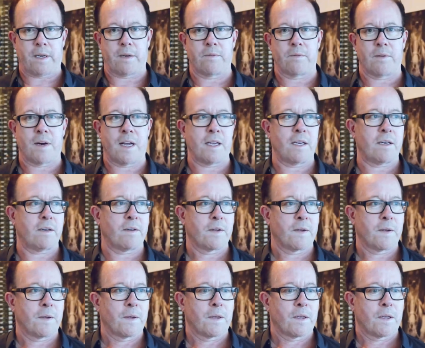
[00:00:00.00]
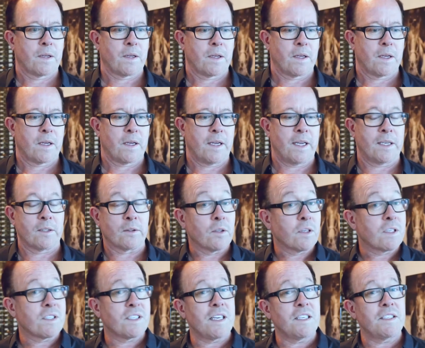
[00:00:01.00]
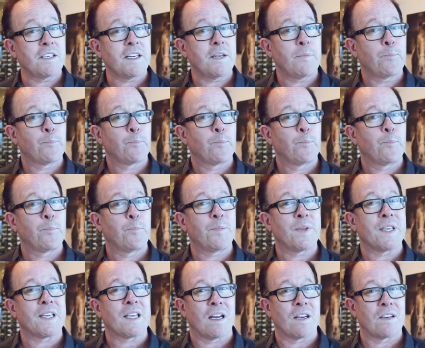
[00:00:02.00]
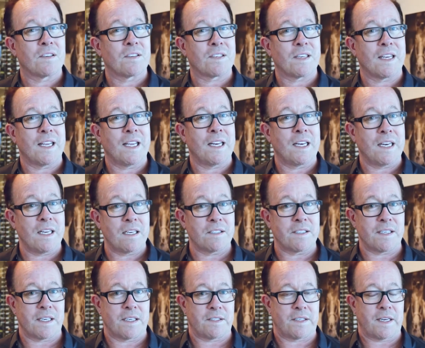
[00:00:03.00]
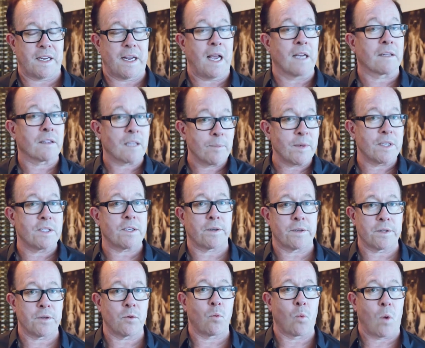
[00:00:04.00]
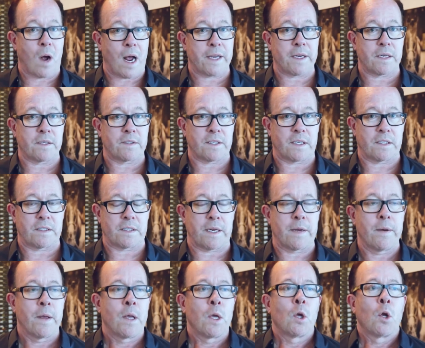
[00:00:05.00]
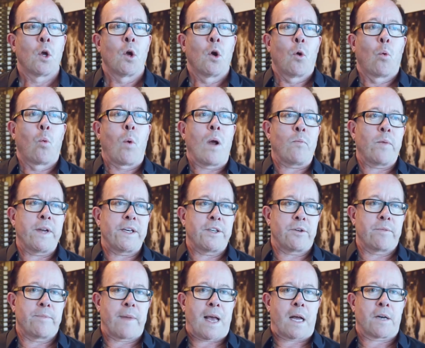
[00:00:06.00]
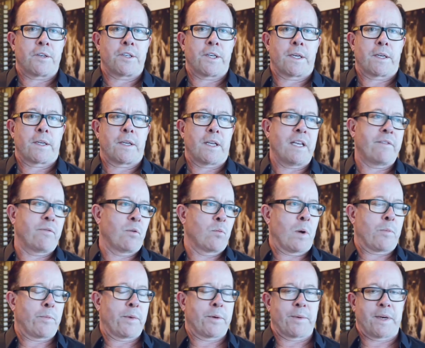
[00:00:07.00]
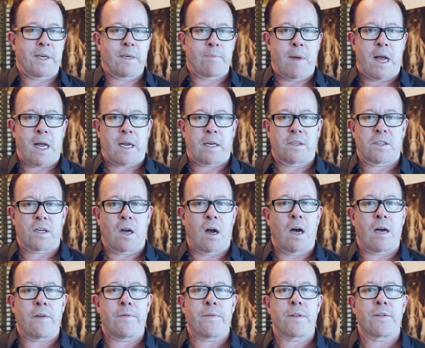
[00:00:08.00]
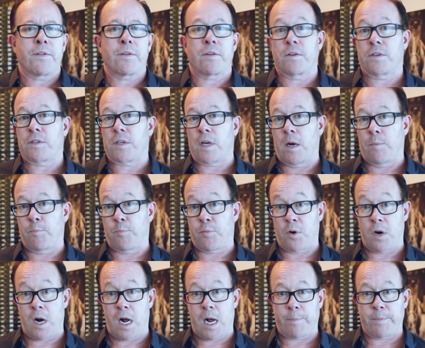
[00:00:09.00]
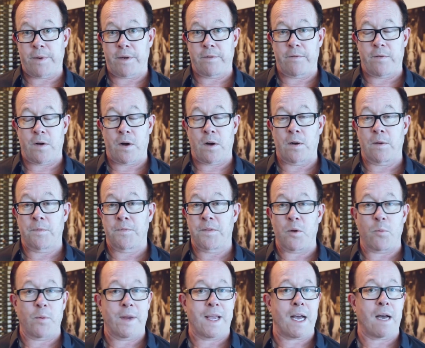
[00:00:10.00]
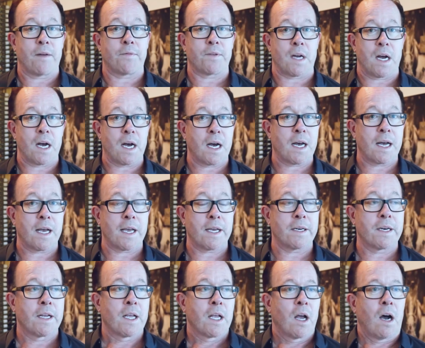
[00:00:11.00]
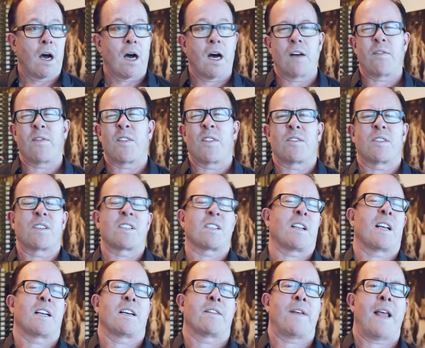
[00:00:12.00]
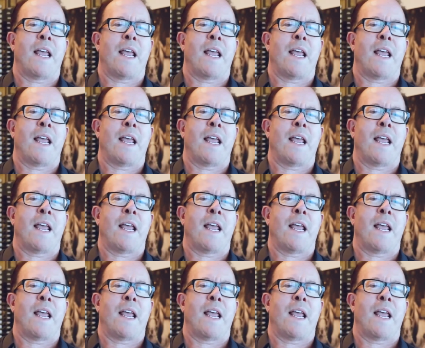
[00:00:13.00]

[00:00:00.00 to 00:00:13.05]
it, right? It looks easy because it is easy. And let me tell you why it's easy. When we do magic, even when we read minds, often there's a prop involved that we have to hide. Often there's sleight of